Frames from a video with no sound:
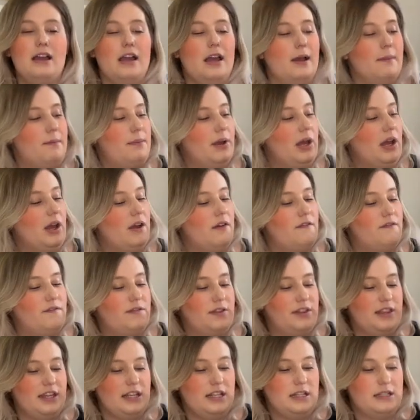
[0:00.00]
but for
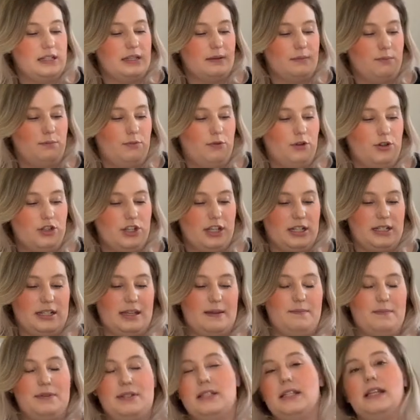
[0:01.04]
this project
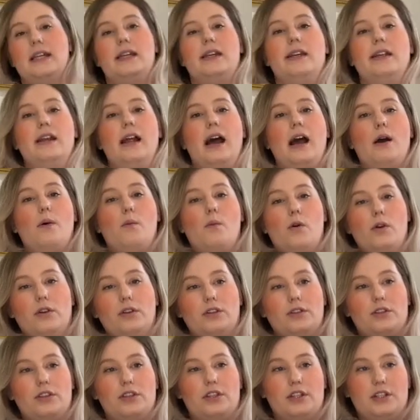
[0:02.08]
in particular, I
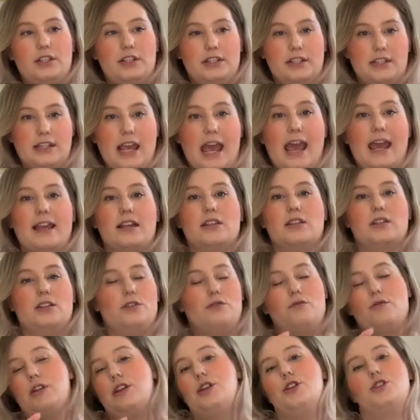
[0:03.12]
want the text to
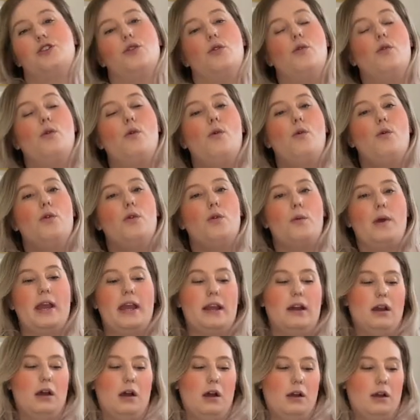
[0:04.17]
reach all the way
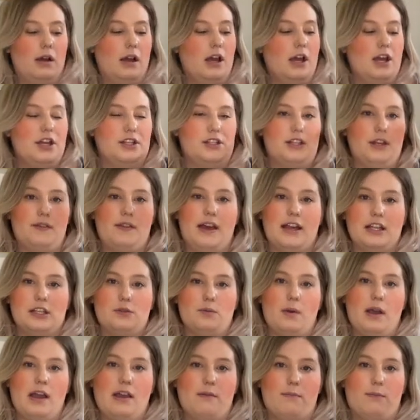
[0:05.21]
along. So that's
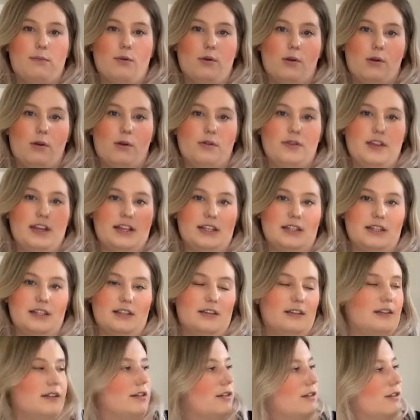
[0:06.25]
why I brought this
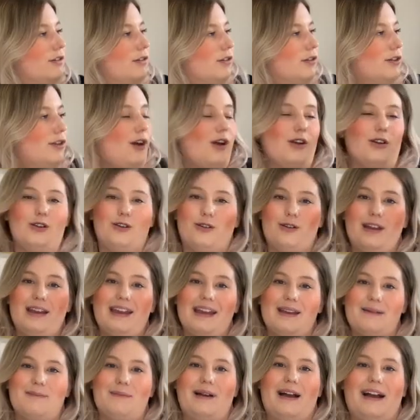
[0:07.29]
long
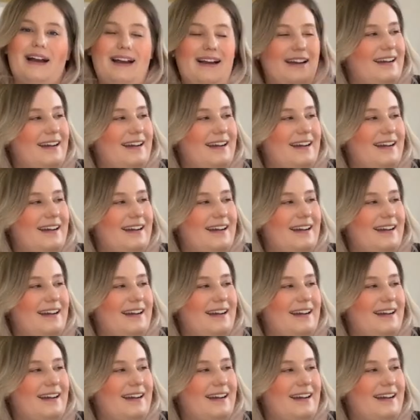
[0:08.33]
Cricut mat.